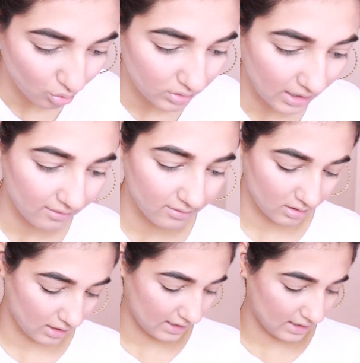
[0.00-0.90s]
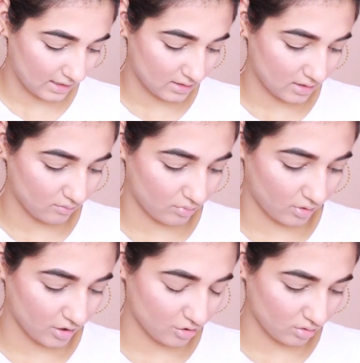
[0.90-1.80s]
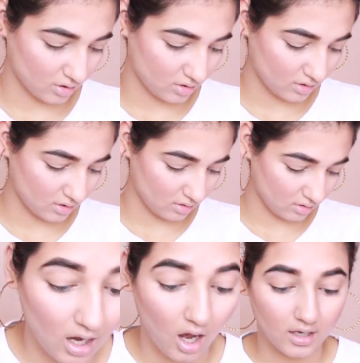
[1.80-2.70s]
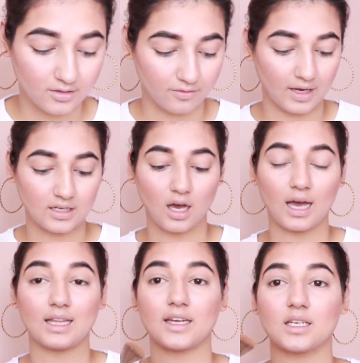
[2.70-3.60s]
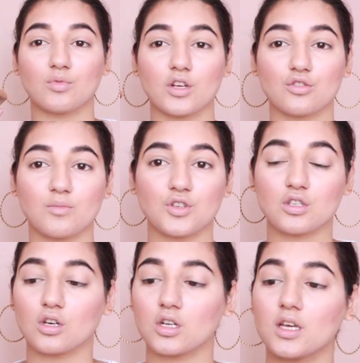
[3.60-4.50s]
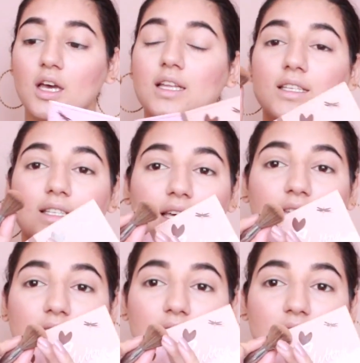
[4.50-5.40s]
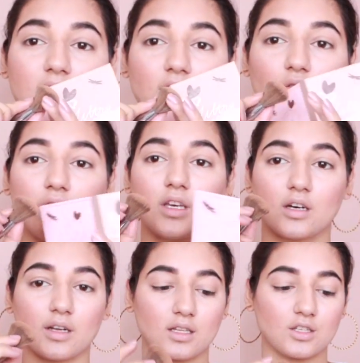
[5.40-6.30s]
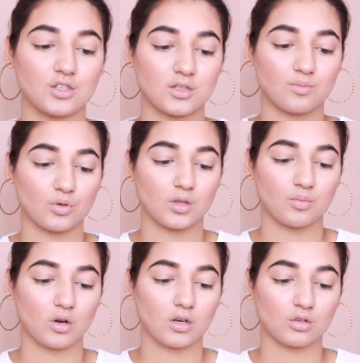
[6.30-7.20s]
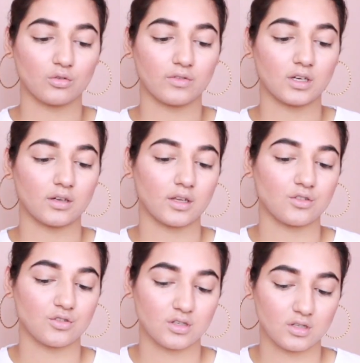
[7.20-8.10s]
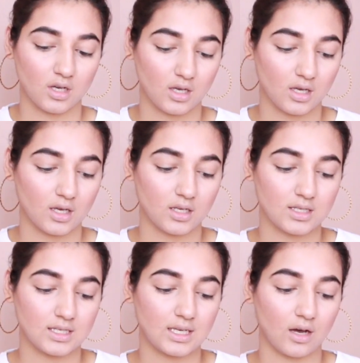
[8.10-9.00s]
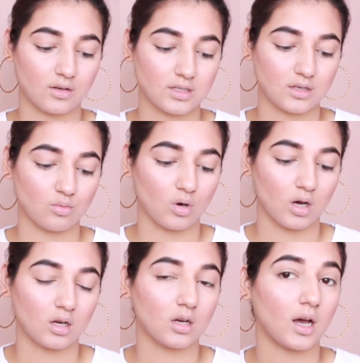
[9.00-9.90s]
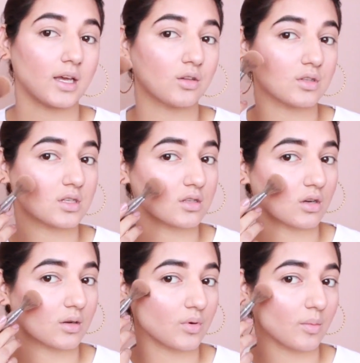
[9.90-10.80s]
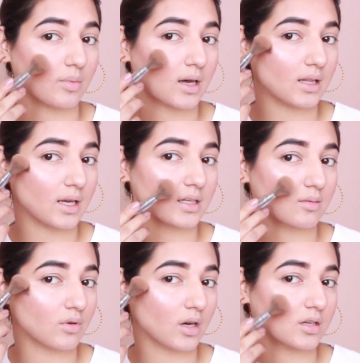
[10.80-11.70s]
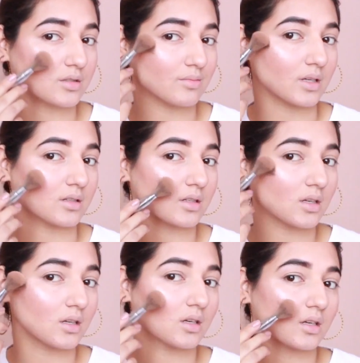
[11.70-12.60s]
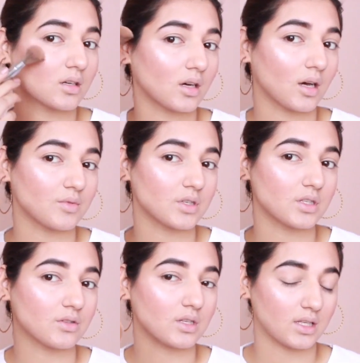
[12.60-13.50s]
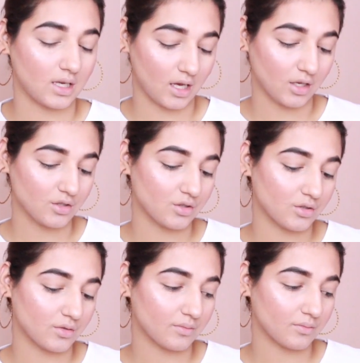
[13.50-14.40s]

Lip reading: don't have a highlighting brush, honestly. Can't find a highlighting brush, so I'm just gonna take this thing over here and just put the product over here and just see how does it work. I know this is not a proper highlighting brush, but I'm just using the edge.